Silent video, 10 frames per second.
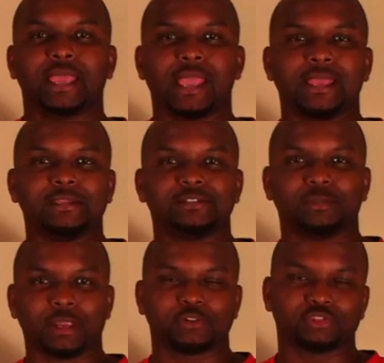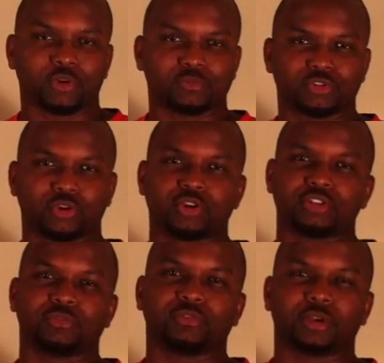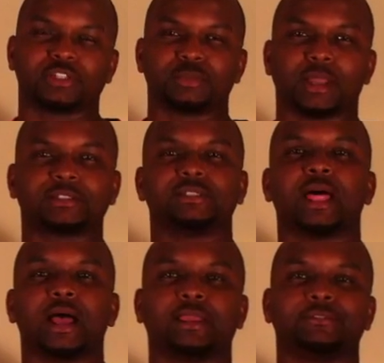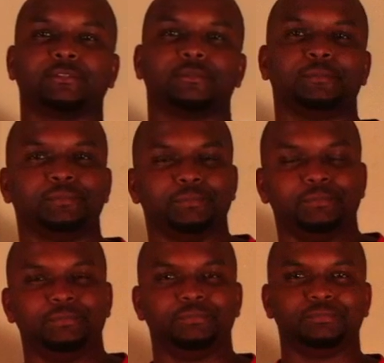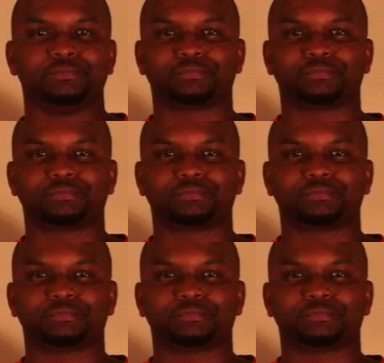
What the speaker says: as Microsoft was charging for Xbox Live.